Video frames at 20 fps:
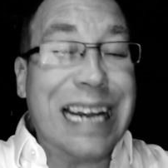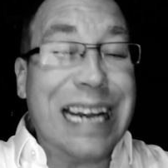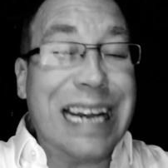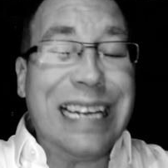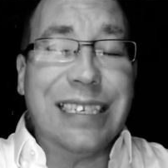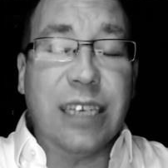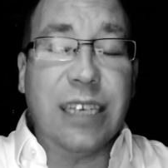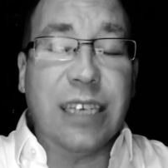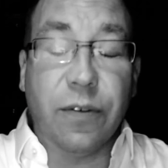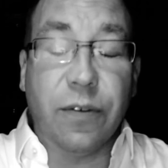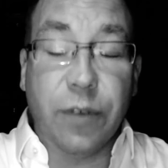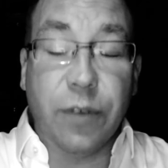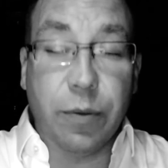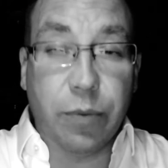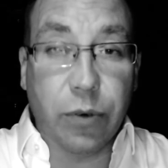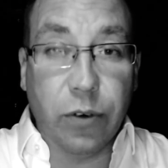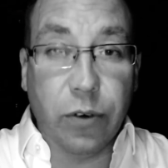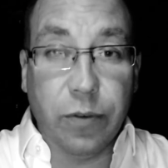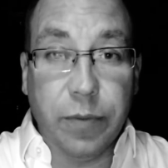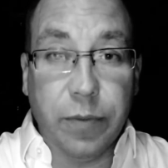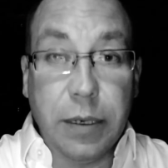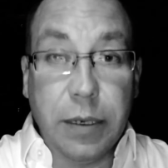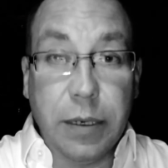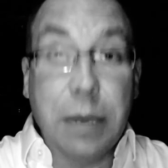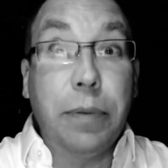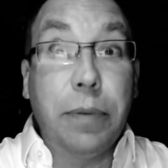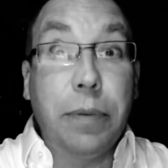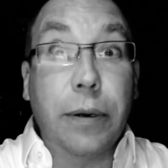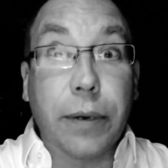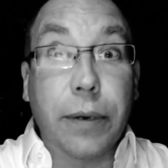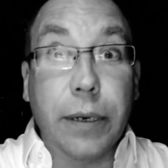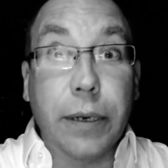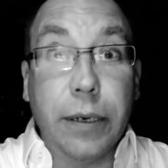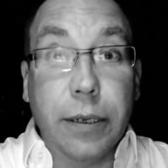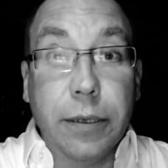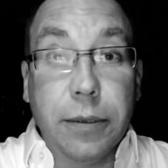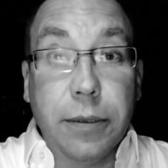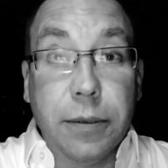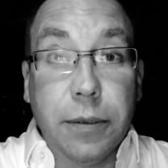any self-improvement, period.